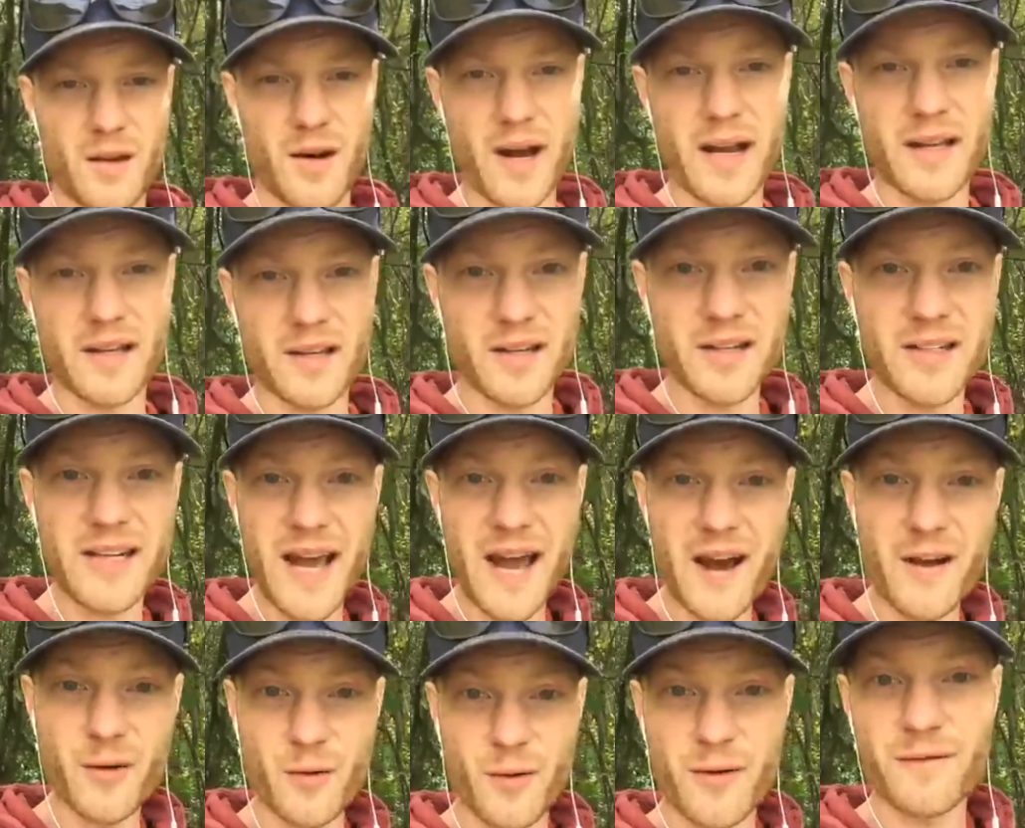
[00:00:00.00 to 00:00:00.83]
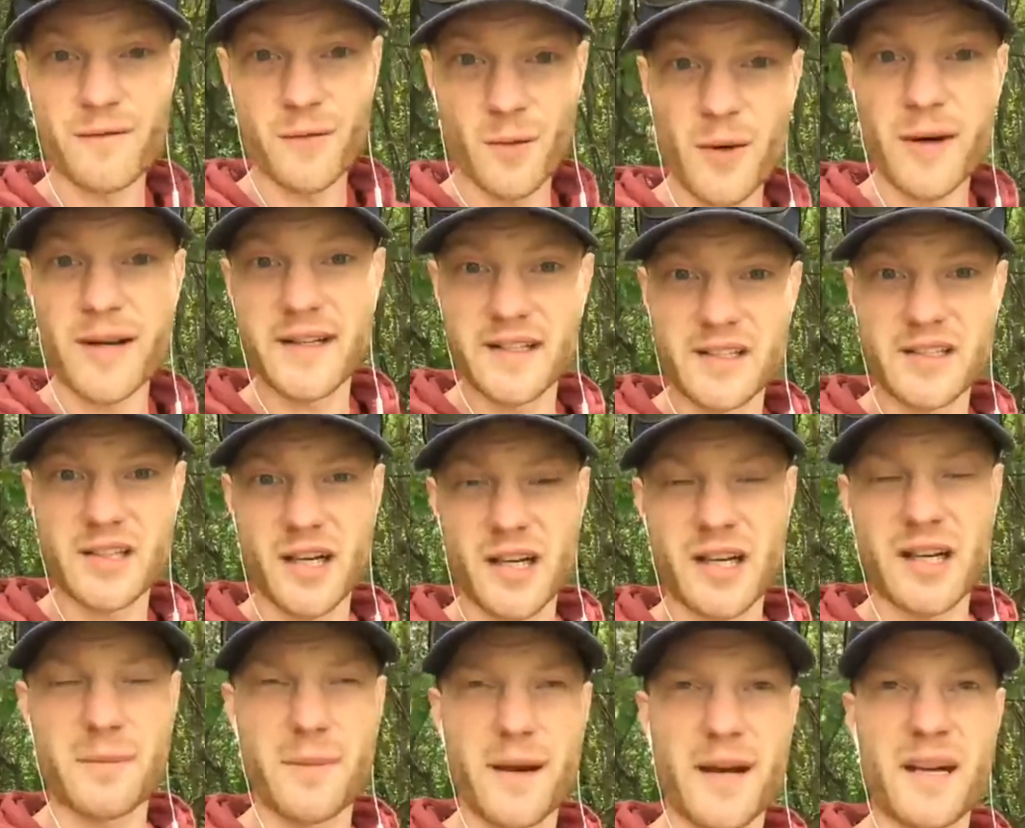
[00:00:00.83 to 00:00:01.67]
I learned how to avoid the
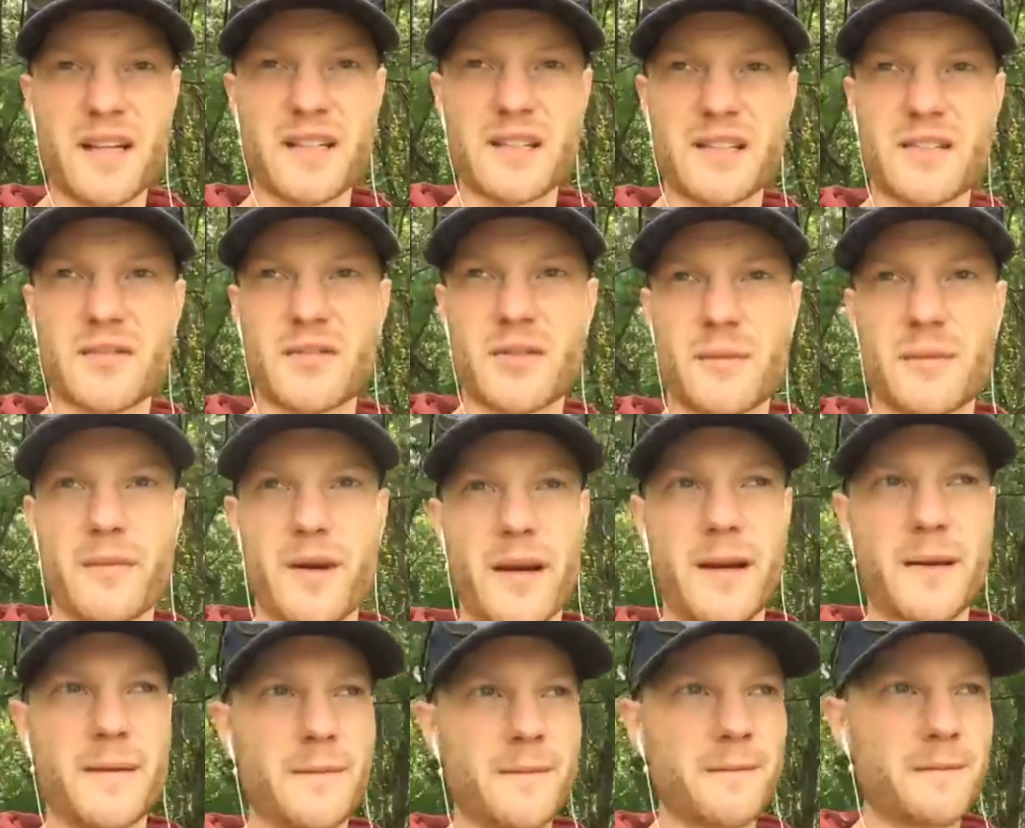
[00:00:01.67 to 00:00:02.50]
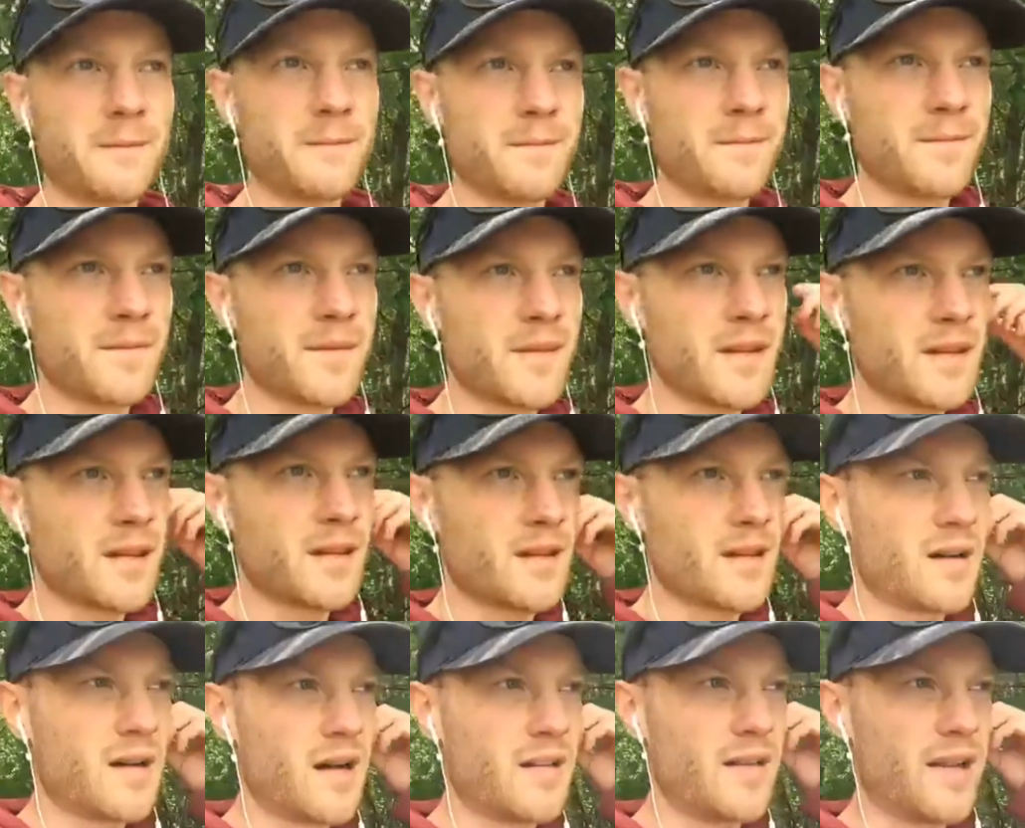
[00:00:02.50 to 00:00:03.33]
shiny penny syndrome, right?
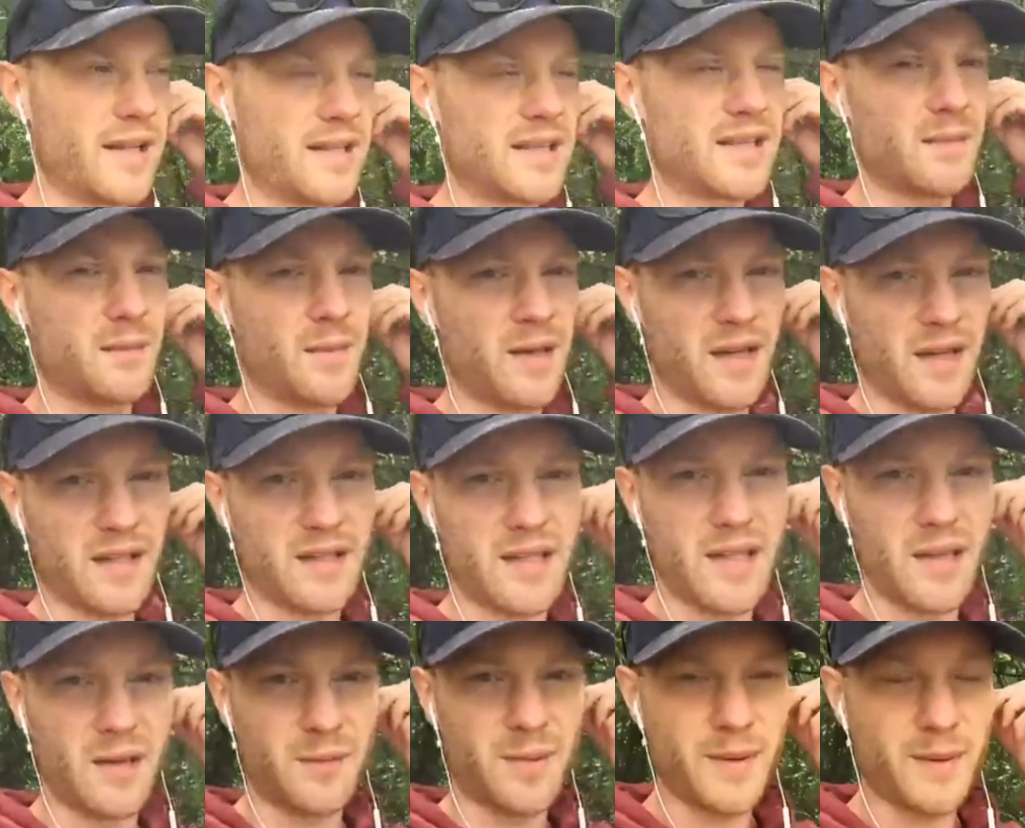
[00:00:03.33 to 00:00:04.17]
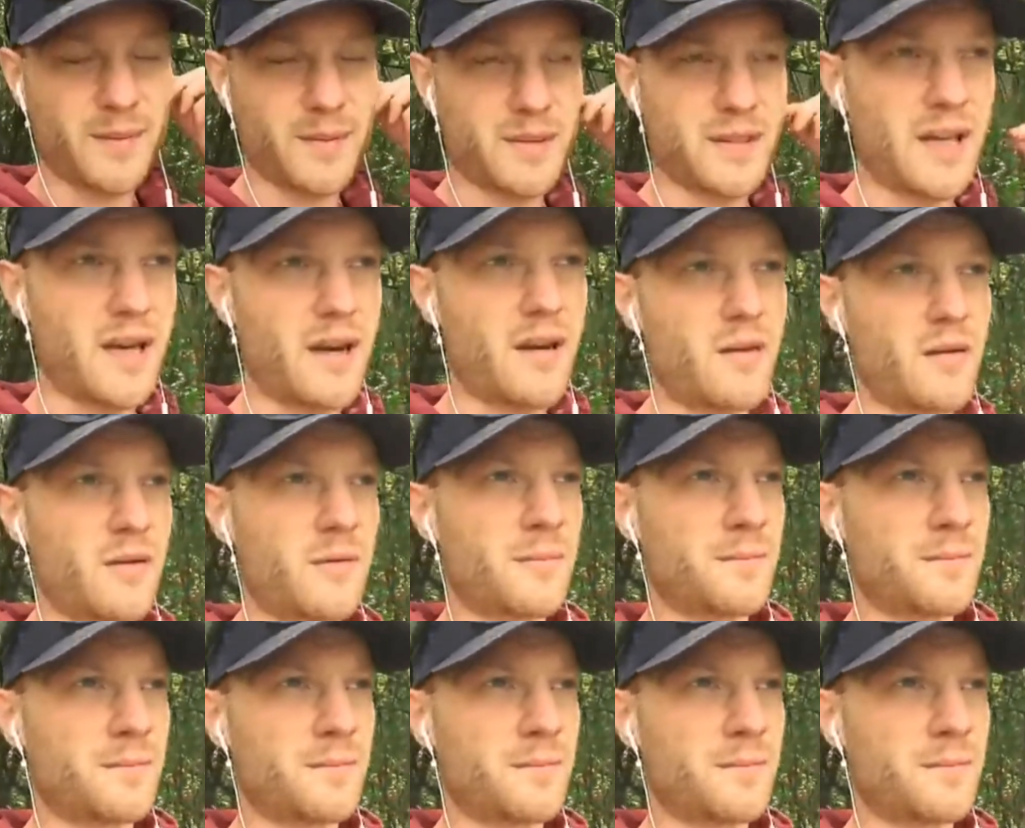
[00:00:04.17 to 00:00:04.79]
And that's something I tell people now.